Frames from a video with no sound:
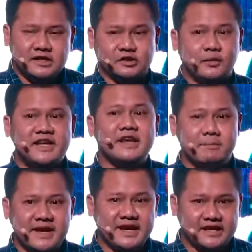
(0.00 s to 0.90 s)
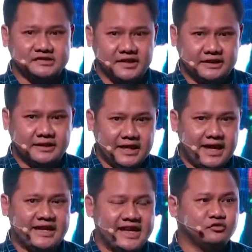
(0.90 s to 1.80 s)
So we need a big exit
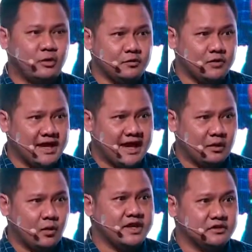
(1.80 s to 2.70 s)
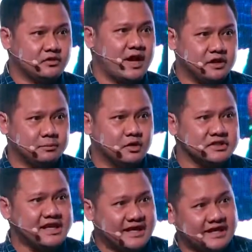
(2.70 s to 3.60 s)
and that's what we are going to try to
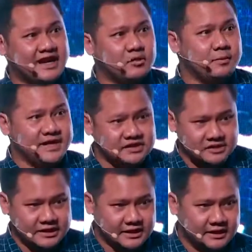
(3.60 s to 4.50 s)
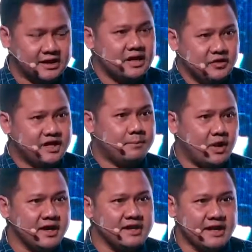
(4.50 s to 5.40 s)
push, and then that will be the trigger
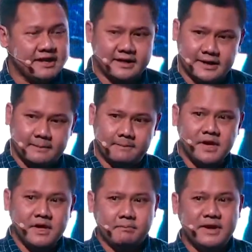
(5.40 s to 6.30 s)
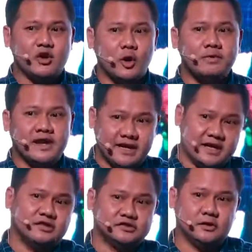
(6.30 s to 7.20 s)
point, and big corporate
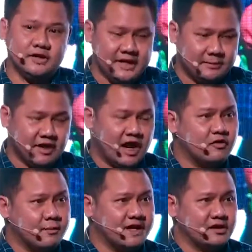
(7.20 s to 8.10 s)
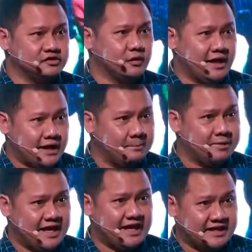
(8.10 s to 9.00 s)
and also the government also
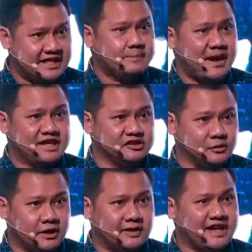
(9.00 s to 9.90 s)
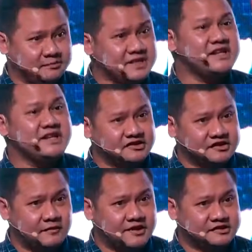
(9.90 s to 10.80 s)
play a key part as well, especially the
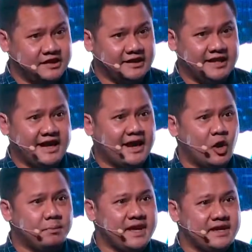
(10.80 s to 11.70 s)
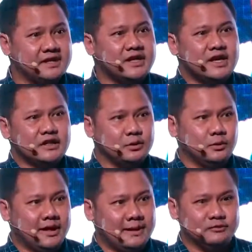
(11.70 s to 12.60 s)
CVC. They are helping
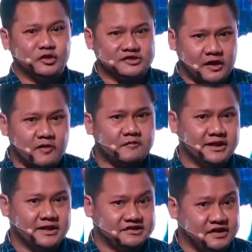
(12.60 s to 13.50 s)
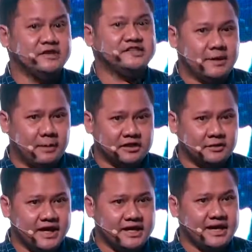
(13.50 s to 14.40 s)
to solve the Series A
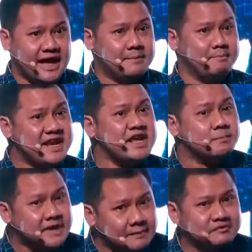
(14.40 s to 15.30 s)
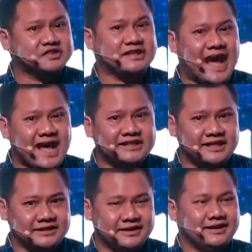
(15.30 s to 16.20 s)
bottleneck, and many of them
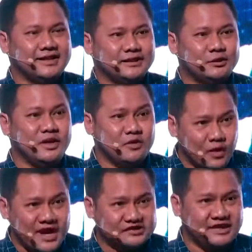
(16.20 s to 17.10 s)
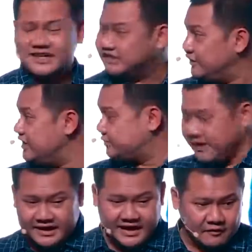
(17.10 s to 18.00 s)
started to invest at Series
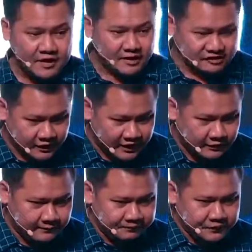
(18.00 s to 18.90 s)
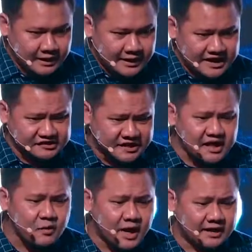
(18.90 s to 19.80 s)
B level as well. And
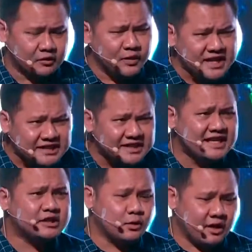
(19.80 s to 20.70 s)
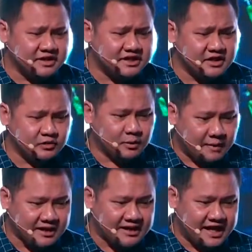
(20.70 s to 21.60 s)
second one, we need to continue to
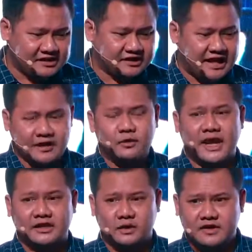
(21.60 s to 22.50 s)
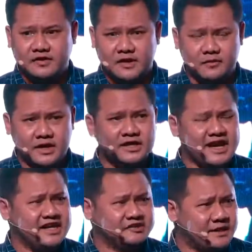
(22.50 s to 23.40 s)
modernize Thai regulatory framework,
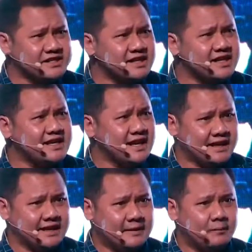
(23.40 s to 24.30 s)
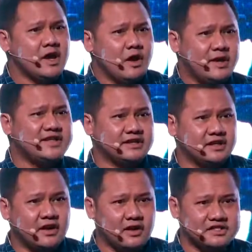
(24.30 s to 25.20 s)
and especially when the
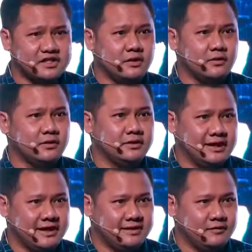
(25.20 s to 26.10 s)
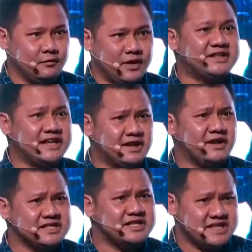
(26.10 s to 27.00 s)
technological, when
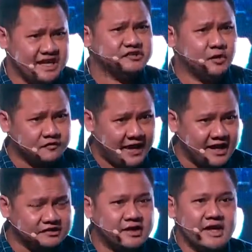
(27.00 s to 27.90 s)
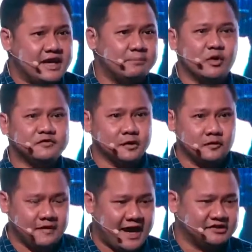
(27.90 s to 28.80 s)
technology change so fast, it moves
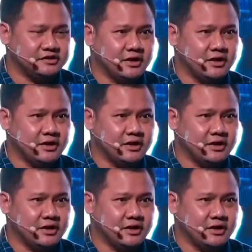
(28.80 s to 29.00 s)
so fast.